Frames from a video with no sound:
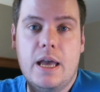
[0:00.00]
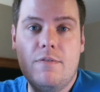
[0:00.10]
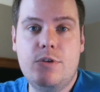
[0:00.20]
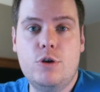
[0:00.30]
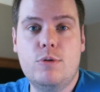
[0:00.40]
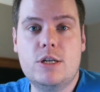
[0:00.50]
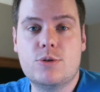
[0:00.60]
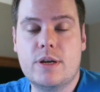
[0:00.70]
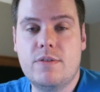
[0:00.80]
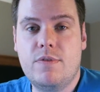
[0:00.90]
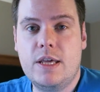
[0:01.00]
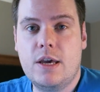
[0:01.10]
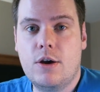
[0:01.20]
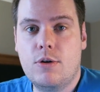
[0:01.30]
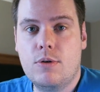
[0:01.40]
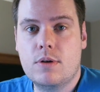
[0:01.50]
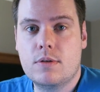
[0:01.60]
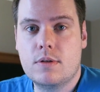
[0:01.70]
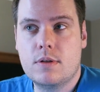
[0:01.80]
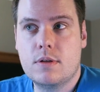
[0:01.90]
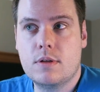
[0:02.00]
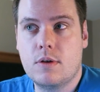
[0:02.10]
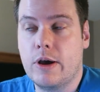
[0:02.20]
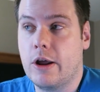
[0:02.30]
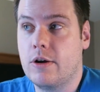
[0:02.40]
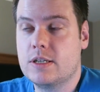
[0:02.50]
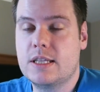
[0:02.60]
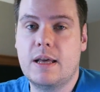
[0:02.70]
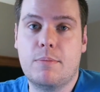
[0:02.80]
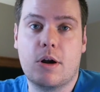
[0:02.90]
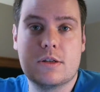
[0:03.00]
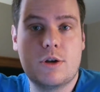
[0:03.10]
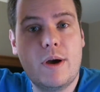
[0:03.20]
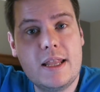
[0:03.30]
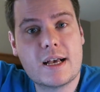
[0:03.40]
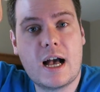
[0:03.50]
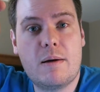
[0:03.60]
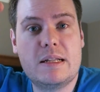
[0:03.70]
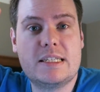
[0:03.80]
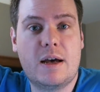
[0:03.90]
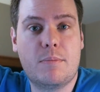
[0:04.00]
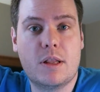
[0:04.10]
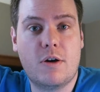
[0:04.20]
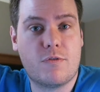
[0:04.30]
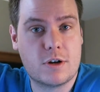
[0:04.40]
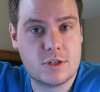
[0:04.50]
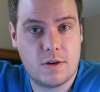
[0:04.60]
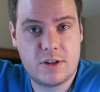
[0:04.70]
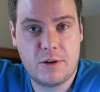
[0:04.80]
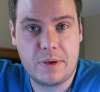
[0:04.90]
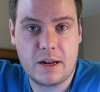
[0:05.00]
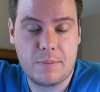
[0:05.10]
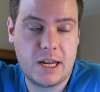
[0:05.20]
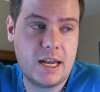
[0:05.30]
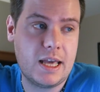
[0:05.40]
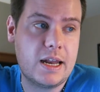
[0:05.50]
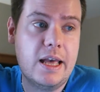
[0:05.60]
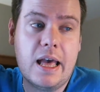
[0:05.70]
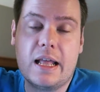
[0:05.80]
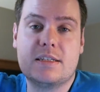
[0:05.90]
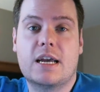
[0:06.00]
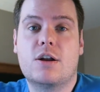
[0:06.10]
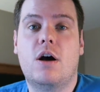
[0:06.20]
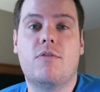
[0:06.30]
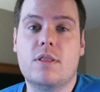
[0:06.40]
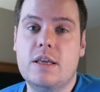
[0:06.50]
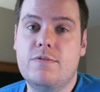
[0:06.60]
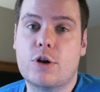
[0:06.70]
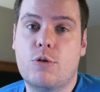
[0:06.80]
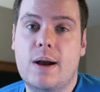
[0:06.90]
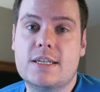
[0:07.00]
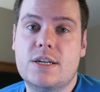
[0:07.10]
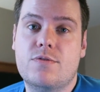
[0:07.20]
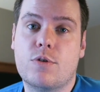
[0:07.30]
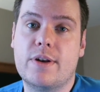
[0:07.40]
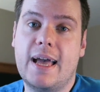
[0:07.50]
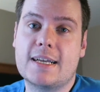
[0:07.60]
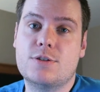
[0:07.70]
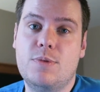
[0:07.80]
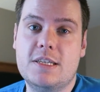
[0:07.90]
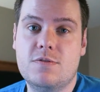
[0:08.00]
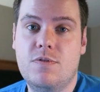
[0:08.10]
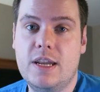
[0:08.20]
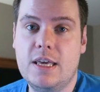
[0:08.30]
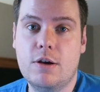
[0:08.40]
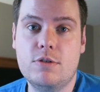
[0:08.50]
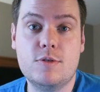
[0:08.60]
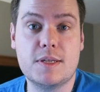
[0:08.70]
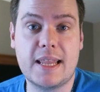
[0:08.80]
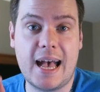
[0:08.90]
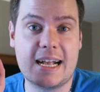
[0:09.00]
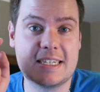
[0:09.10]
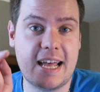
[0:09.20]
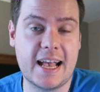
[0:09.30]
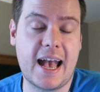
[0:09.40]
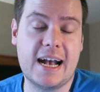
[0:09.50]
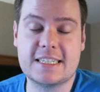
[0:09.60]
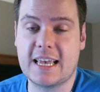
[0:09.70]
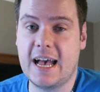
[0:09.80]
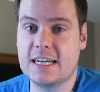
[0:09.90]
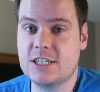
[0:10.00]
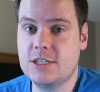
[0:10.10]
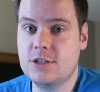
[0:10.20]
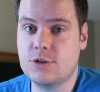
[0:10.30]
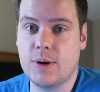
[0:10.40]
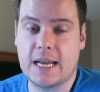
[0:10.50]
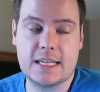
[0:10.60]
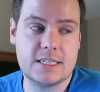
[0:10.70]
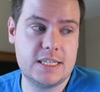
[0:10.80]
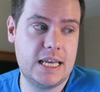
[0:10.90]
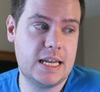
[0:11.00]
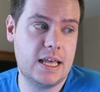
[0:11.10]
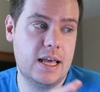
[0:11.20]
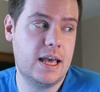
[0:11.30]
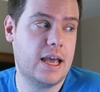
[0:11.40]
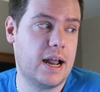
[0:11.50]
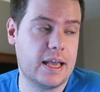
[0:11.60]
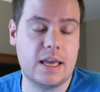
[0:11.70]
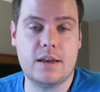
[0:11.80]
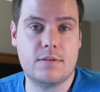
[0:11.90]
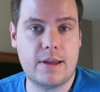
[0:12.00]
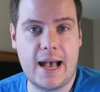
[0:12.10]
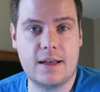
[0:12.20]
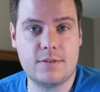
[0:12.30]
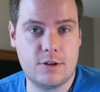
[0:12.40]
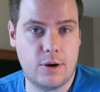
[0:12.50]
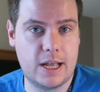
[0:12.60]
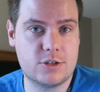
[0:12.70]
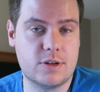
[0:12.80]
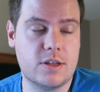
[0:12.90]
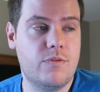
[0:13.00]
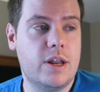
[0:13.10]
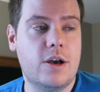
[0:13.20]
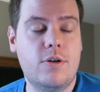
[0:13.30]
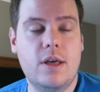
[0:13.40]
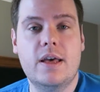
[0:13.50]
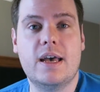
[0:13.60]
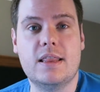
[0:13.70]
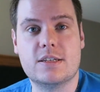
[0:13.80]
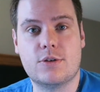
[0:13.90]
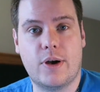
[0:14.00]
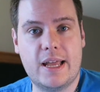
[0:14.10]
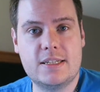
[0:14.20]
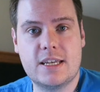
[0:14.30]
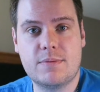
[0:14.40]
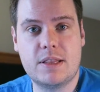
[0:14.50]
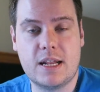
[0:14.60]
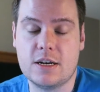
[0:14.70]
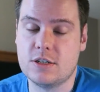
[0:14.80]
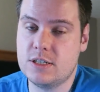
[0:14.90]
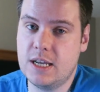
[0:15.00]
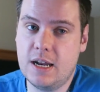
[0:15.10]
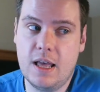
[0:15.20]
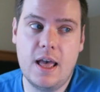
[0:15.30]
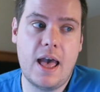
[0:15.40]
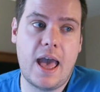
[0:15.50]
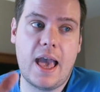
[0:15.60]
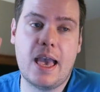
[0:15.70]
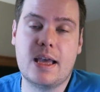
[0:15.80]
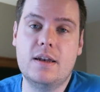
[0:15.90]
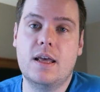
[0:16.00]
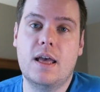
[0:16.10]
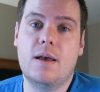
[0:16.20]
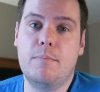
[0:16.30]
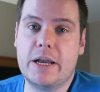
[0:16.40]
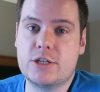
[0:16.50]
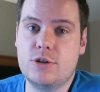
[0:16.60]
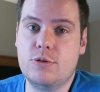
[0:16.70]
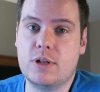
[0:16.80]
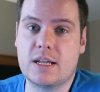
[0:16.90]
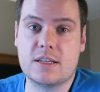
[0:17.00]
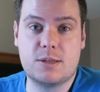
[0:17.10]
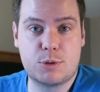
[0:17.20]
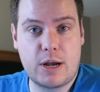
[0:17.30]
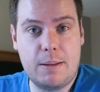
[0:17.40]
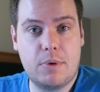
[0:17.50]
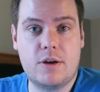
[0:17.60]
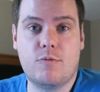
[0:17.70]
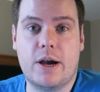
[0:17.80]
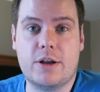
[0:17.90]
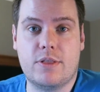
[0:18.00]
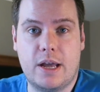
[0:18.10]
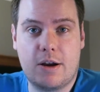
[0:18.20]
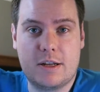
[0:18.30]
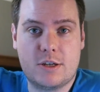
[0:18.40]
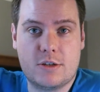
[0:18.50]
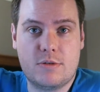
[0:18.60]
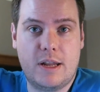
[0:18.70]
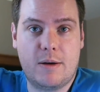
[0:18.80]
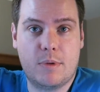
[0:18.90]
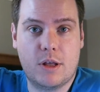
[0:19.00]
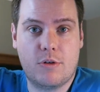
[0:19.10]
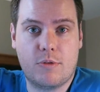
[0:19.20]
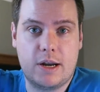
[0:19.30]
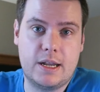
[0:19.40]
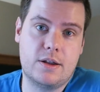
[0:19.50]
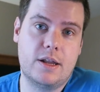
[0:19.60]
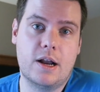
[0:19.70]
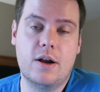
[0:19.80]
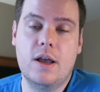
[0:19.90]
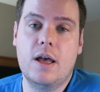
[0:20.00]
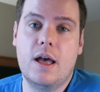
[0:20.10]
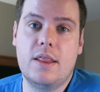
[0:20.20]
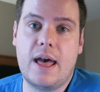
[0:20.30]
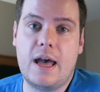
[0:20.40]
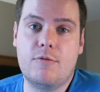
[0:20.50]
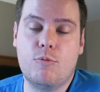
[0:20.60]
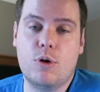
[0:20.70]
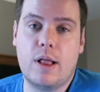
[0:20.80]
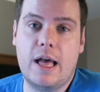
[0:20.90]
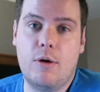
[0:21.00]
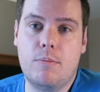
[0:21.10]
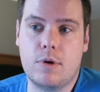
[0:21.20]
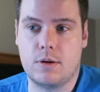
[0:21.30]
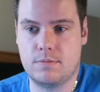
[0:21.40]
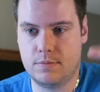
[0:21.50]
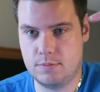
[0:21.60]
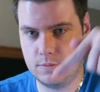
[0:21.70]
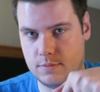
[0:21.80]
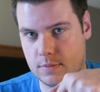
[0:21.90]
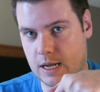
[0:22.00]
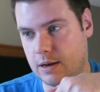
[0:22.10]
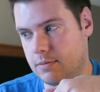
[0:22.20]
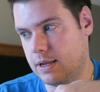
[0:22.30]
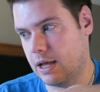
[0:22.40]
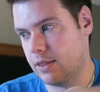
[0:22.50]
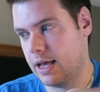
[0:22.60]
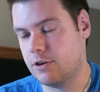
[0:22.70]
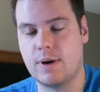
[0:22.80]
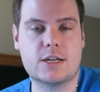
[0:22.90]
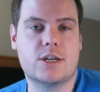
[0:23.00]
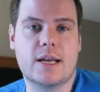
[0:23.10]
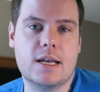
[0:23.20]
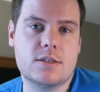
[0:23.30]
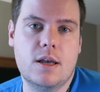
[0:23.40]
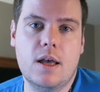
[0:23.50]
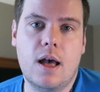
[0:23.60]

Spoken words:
If you enjoyed the video, wait, I already said that part. So in the comments down below, first off, tell me I'm an idiot, and second off, leave your question for next week's video using the hashtag #AskAshes so I can see it and I can, you know, answer it in the video in this little end segment that I just did. And make sure you click the subscribe button while you're there. It's also down below, right down there. That will help, or kind of down that direction, I guess.